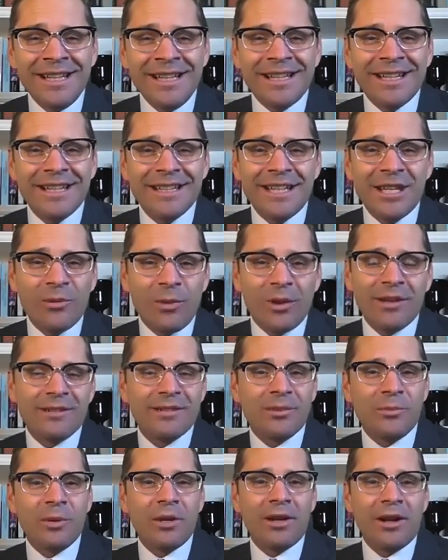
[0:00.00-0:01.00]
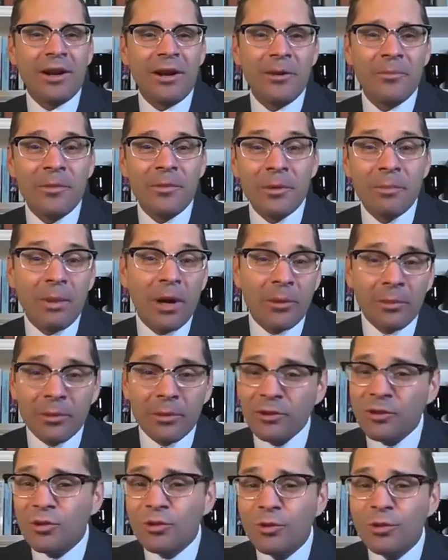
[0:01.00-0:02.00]
He went on to become the
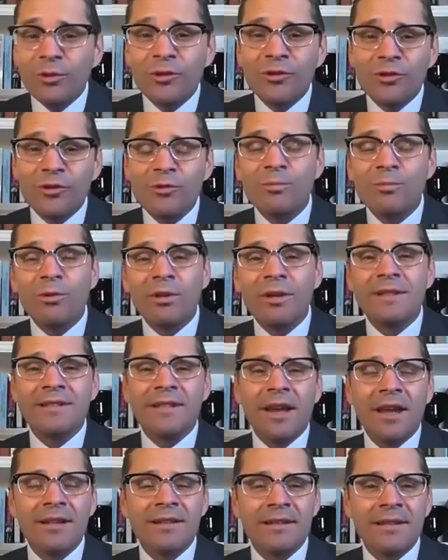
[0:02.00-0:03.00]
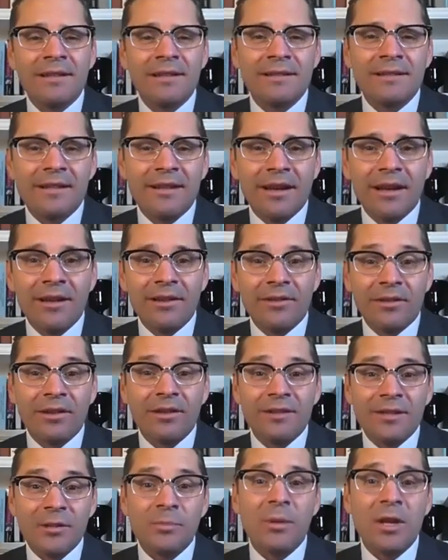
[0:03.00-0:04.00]
public school superintendent,
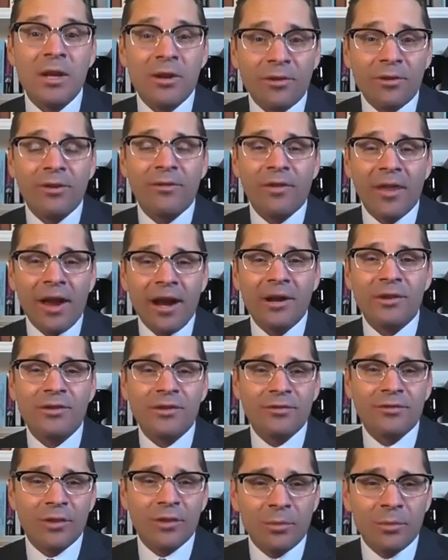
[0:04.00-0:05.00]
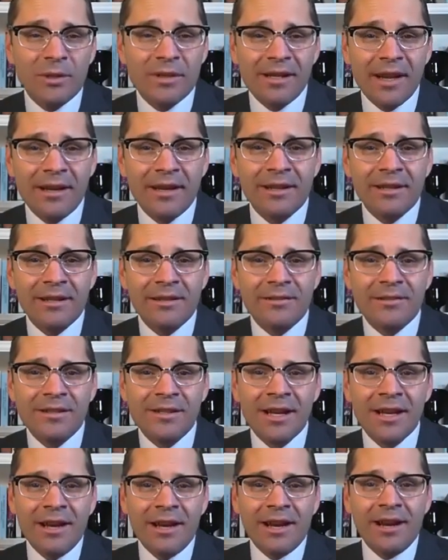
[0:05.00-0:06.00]
the Speaker of the House of Representatives,
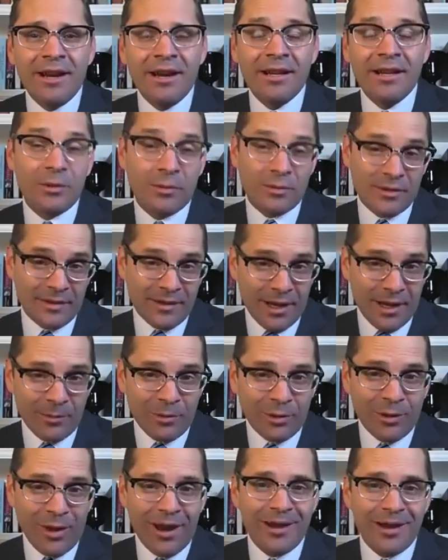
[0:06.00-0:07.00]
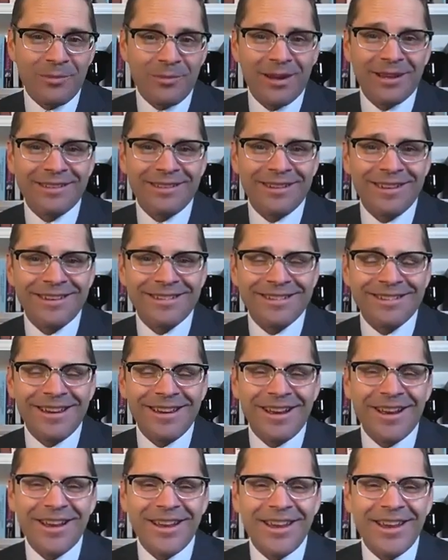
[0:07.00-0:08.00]
He was a Democrat back then,
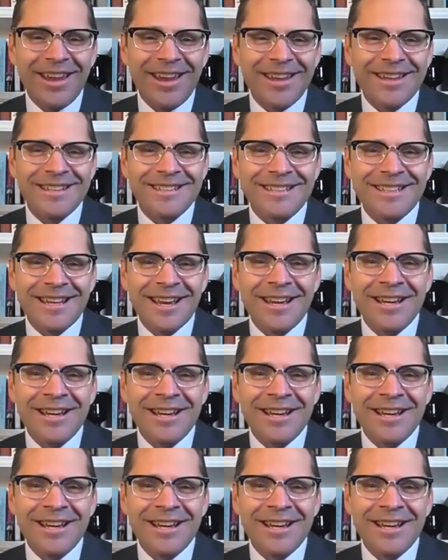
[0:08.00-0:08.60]
and